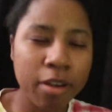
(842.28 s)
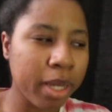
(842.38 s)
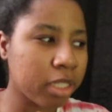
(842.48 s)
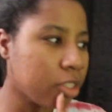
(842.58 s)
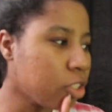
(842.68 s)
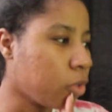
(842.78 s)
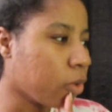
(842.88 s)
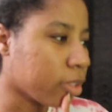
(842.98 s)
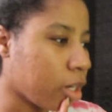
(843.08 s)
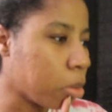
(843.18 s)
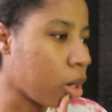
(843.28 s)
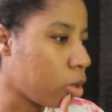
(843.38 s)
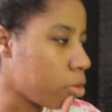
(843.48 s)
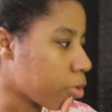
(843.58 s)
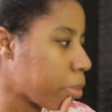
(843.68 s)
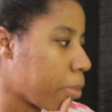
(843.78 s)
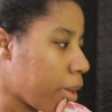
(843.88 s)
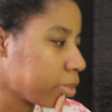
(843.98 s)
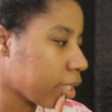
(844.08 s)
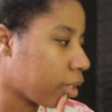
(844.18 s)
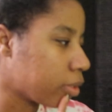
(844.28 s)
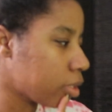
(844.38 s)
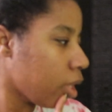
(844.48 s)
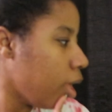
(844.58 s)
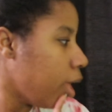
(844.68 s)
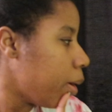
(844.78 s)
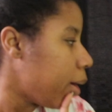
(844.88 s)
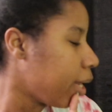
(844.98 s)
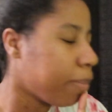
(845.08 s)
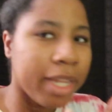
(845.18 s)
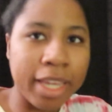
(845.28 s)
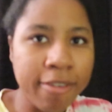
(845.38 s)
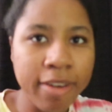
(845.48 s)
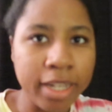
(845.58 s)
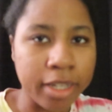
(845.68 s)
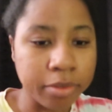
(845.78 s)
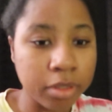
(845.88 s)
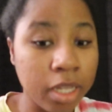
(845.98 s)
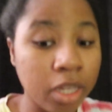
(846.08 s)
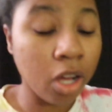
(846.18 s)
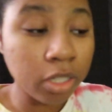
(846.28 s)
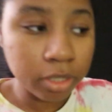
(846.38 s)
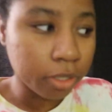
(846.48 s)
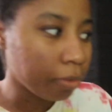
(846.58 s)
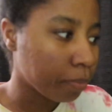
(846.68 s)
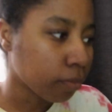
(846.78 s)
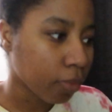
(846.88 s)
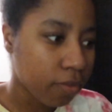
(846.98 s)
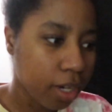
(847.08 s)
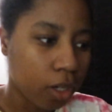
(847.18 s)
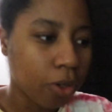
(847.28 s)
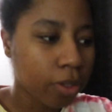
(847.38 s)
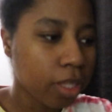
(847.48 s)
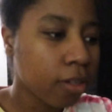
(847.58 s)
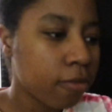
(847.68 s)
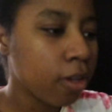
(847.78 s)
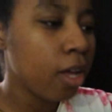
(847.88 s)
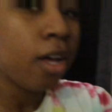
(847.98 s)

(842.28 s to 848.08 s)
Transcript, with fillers: extension cord that I brought home from my mom's house, but I can't find it. Also, I've got a whole thing of